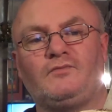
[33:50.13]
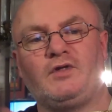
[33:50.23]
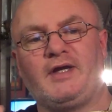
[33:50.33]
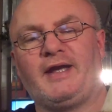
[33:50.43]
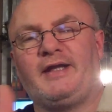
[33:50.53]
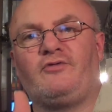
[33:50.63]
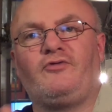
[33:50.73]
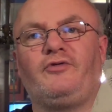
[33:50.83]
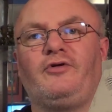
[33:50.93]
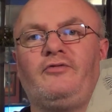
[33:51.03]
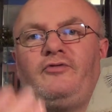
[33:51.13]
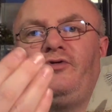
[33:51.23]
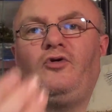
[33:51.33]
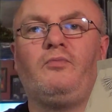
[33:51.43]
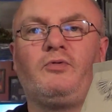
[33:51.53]
you get in through there and
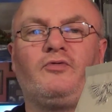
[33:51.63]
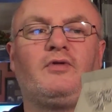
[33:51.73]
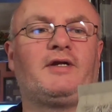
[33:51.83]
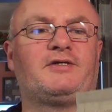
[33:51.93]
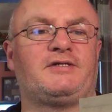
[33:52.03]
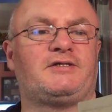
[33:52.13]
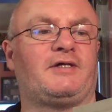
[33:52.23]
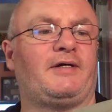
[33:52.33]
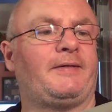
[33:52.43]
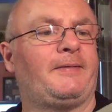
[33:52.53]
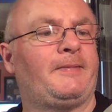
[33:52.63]
up through ladders inside.